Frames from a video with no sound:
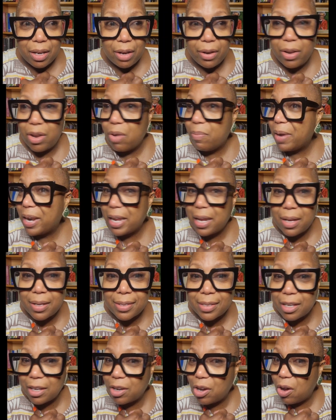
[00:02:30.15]
Nobody
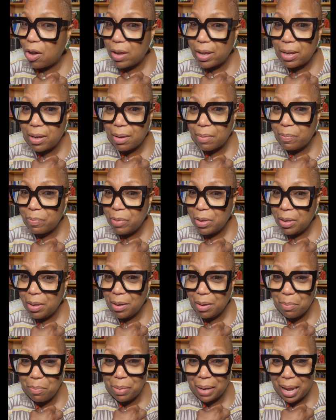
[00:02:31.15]
else can call him
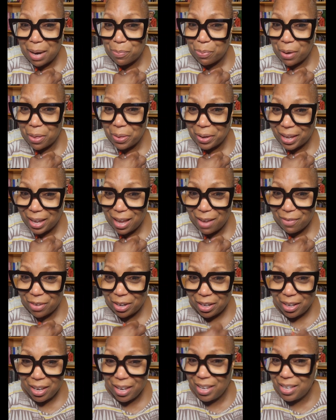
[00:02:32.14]
Black Brother
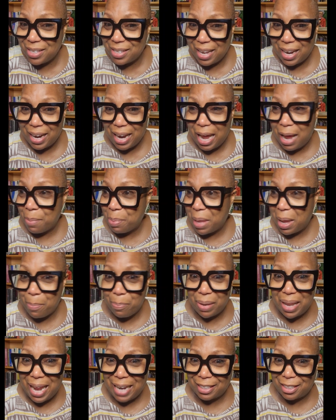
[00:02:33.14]
Kevin. He's like, I'm
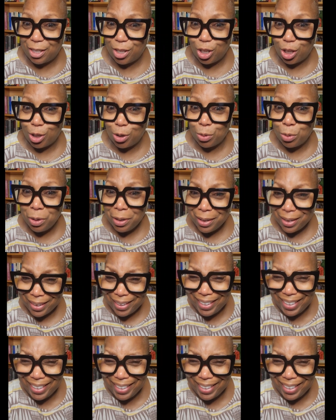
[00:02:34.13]
not black to you.